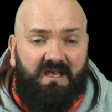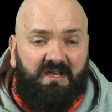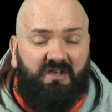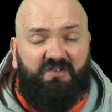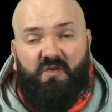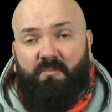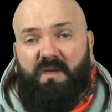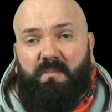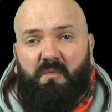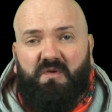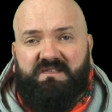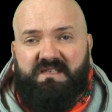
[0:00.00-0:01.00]
Because some
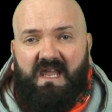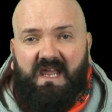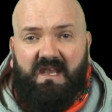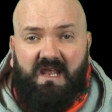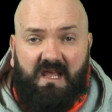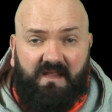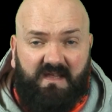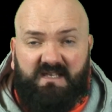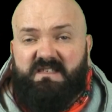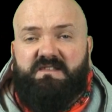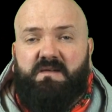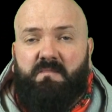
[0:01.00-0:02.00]
people were saying
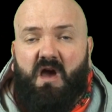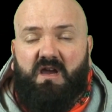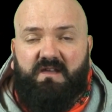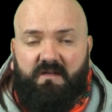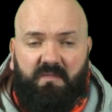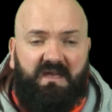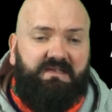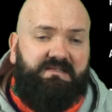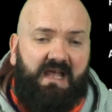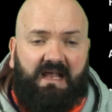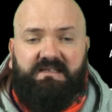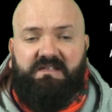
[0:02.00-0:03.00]
this is the mark of the beast,
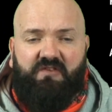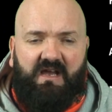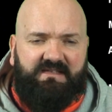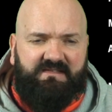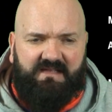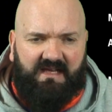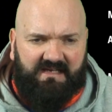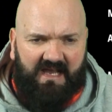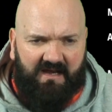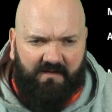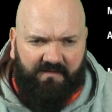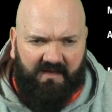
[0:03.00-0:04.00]
the Antichrist and that
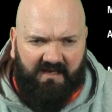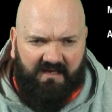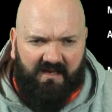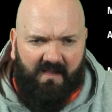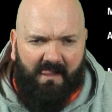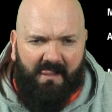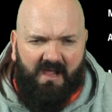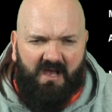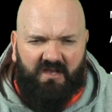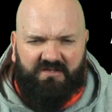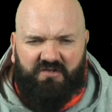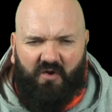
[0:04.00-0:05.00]
kind of thing,
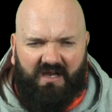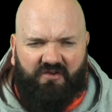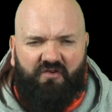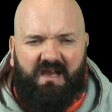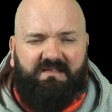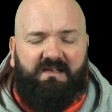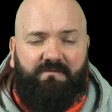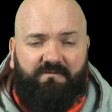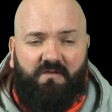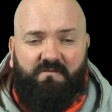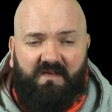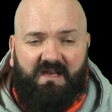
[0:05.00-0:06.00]
and so I created a
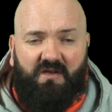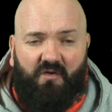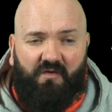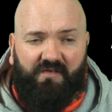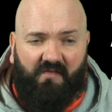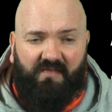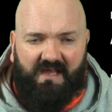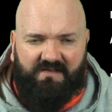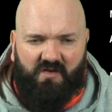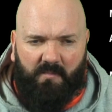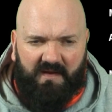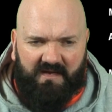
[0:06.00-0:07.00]
few videos on that
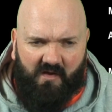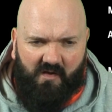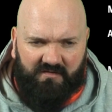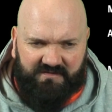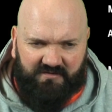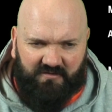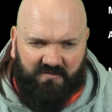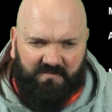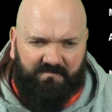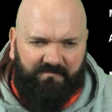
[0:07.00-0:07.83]
topic also.